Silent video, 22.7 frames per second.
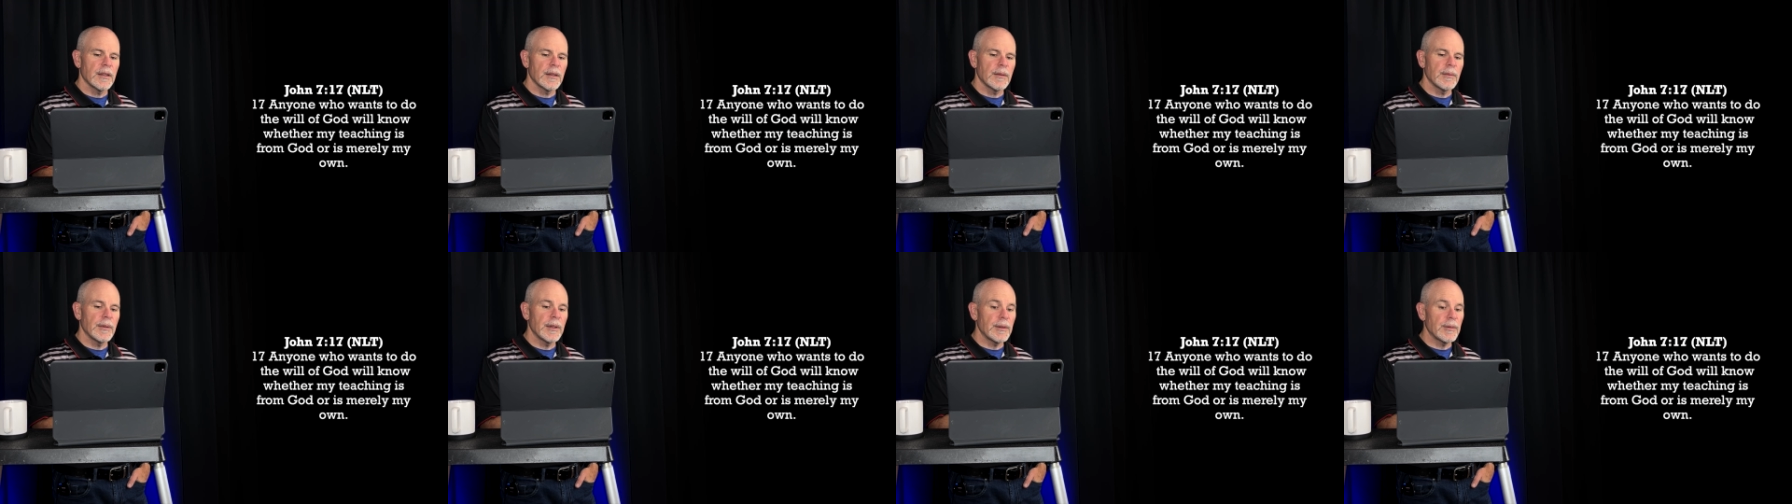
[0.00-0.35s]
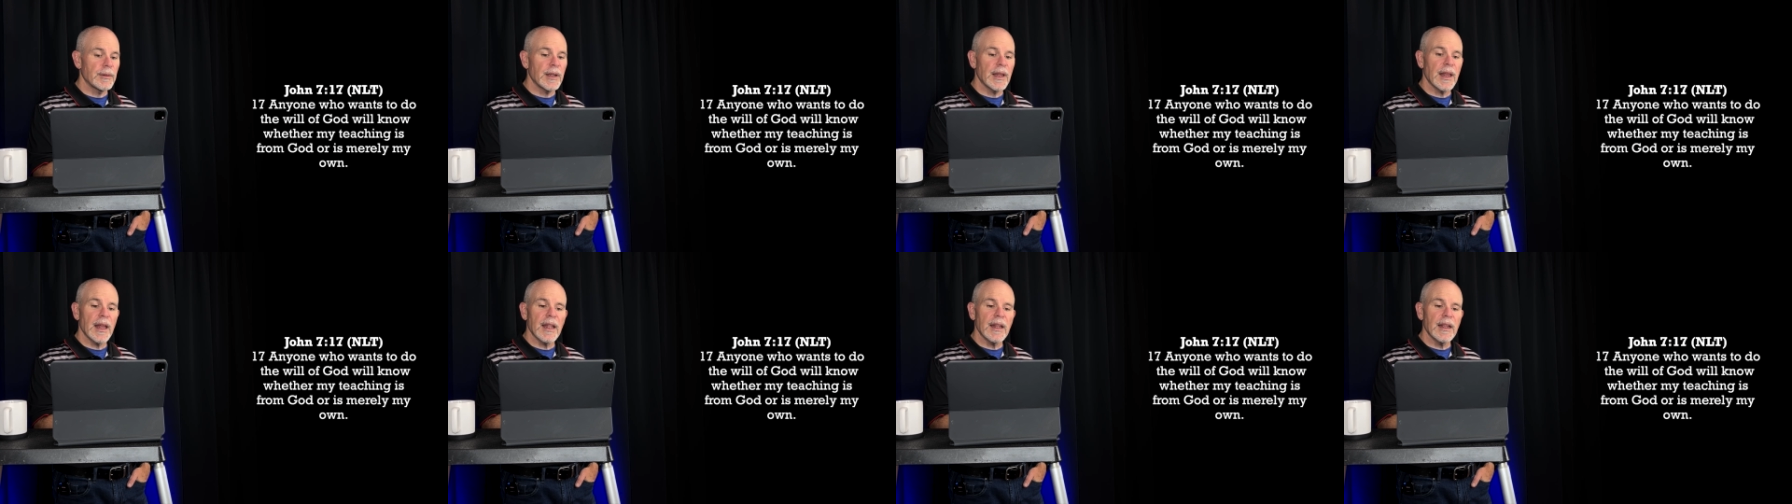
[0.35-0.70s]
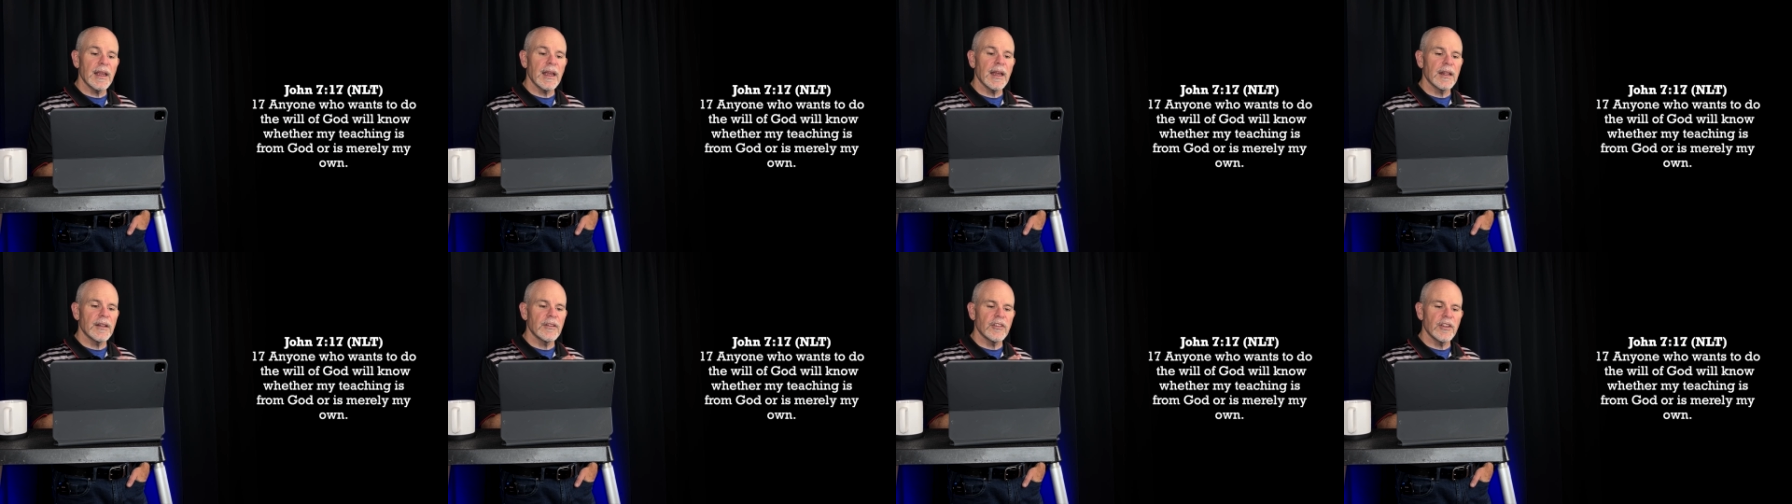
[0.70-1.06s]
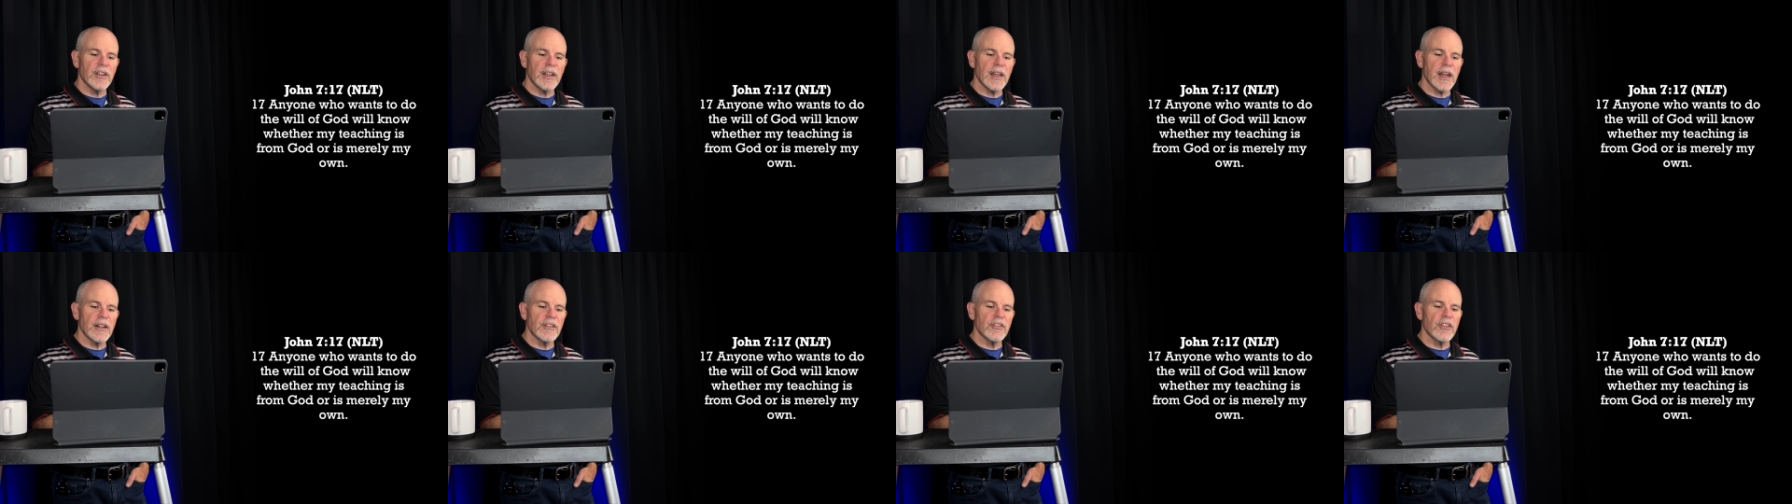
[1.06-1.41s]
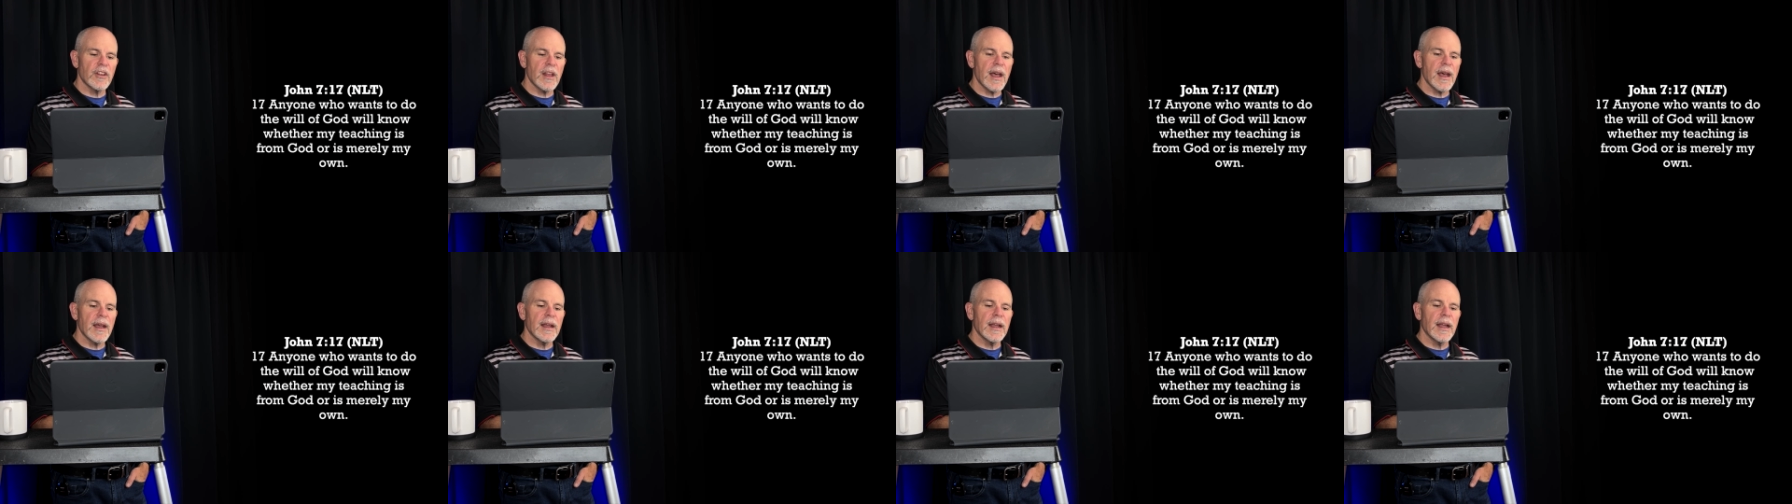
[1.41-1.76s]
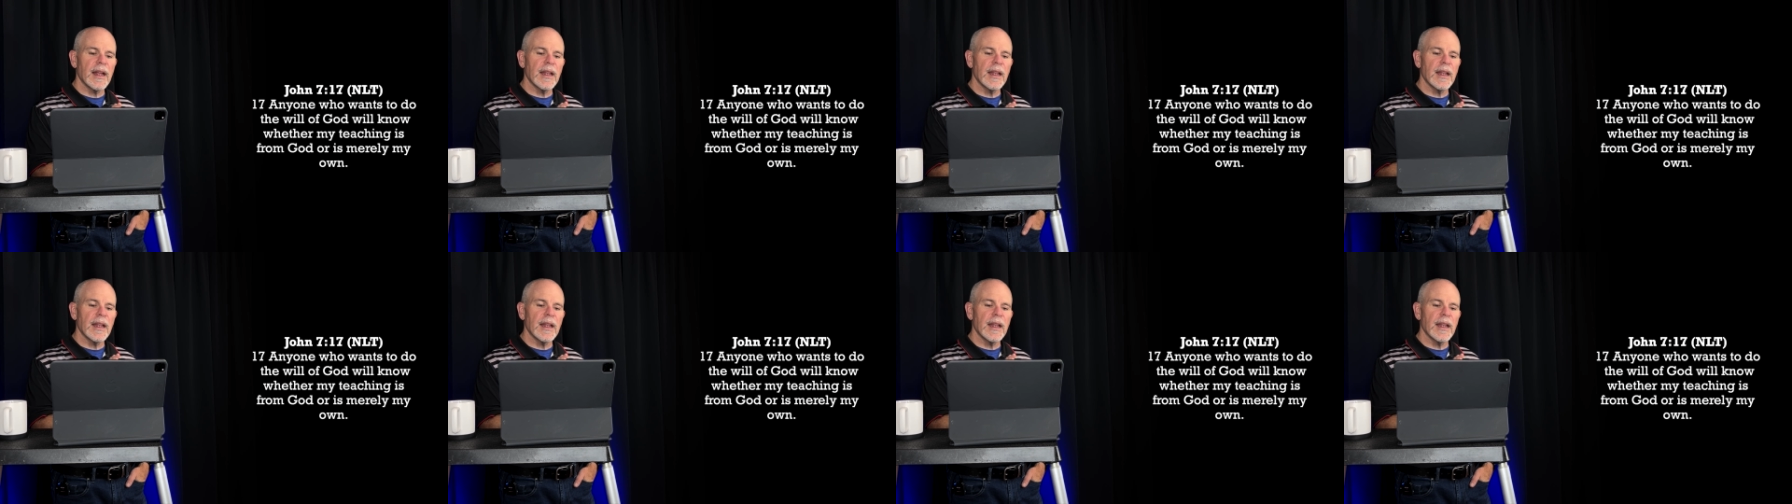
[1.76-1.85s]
Let me read that again, did you catch that?